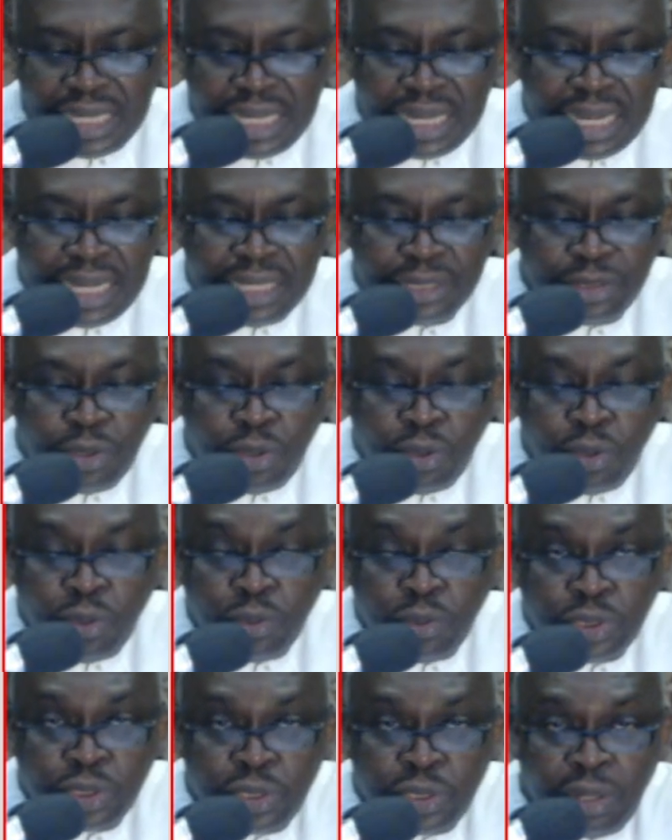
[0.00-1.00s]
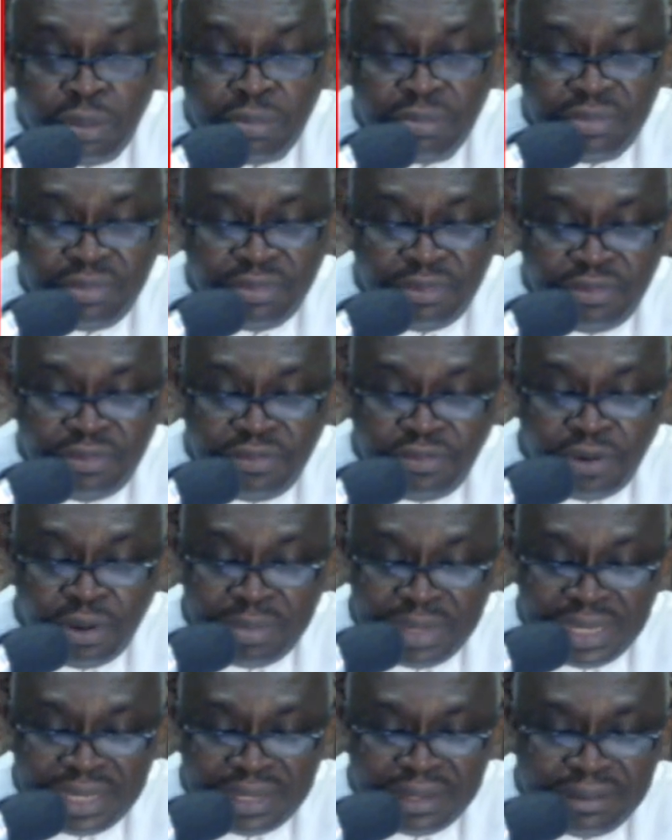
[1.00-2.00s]
and awesome for
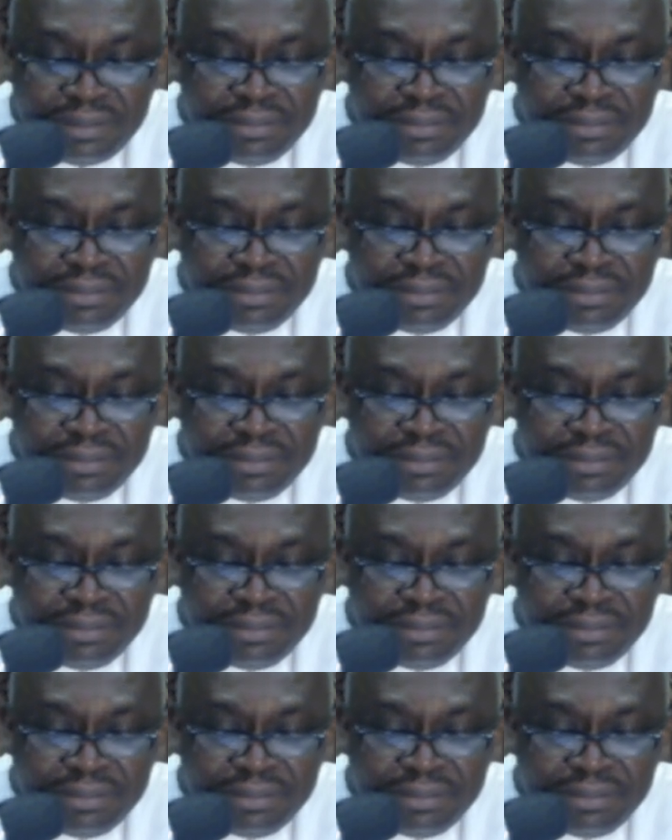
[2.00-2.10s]
me.